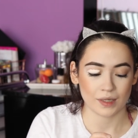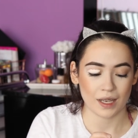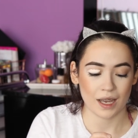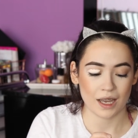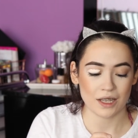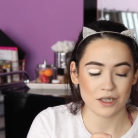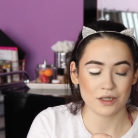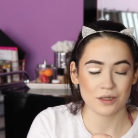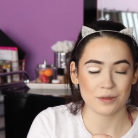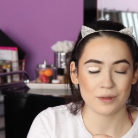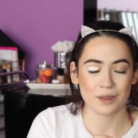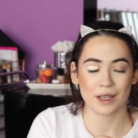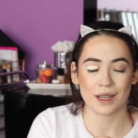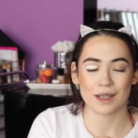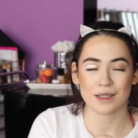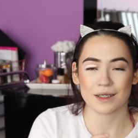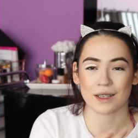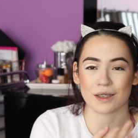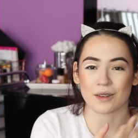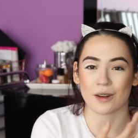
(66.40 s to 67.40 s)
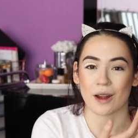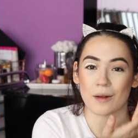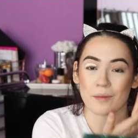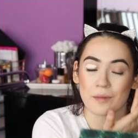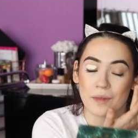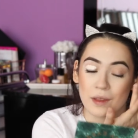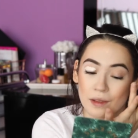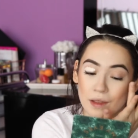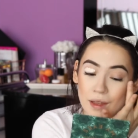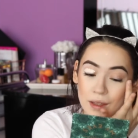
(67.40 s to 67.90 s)
I just realized I
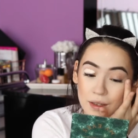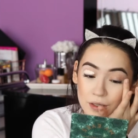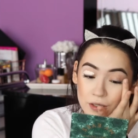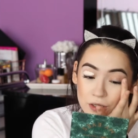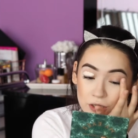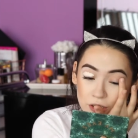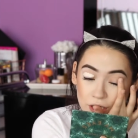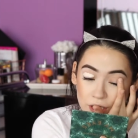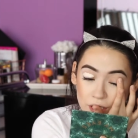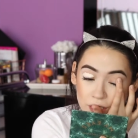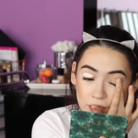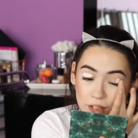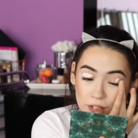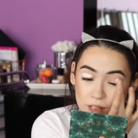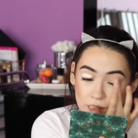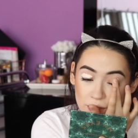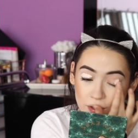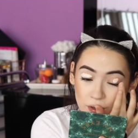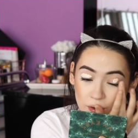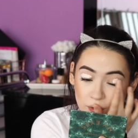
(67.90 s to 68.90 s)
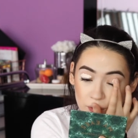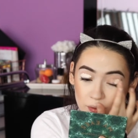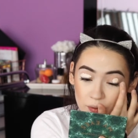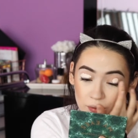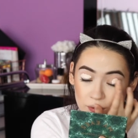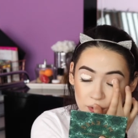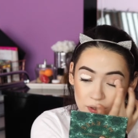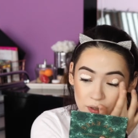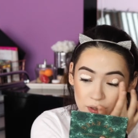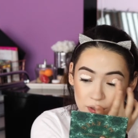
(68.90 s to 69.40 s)
grabbed the lighter shade, so
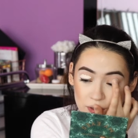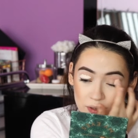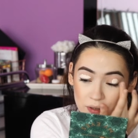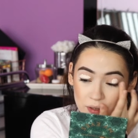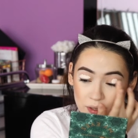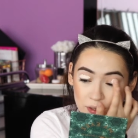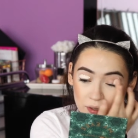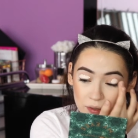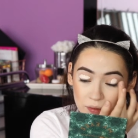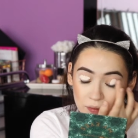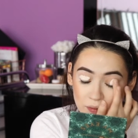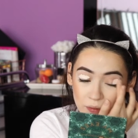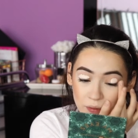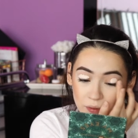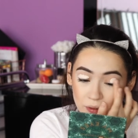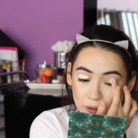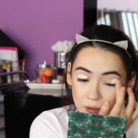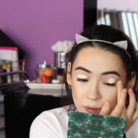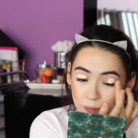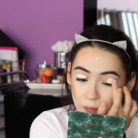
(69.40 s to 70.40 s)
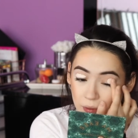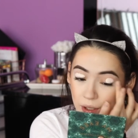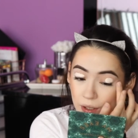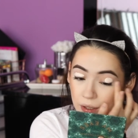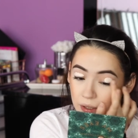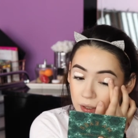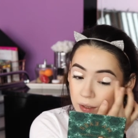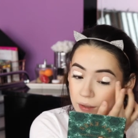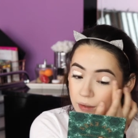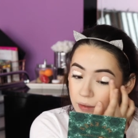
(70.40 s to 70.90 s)
this is like really
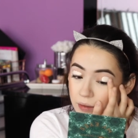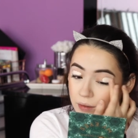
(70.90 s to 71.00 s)
bright,